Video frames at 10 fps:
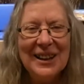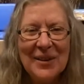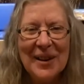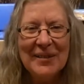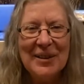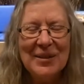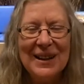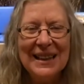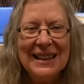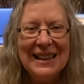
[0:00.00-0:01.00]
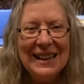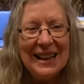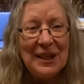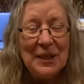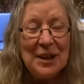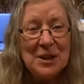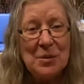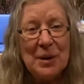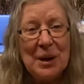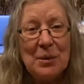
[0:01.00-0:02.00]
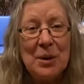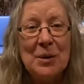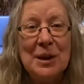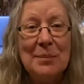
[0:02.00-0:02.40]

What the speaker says: everyone. This week we're going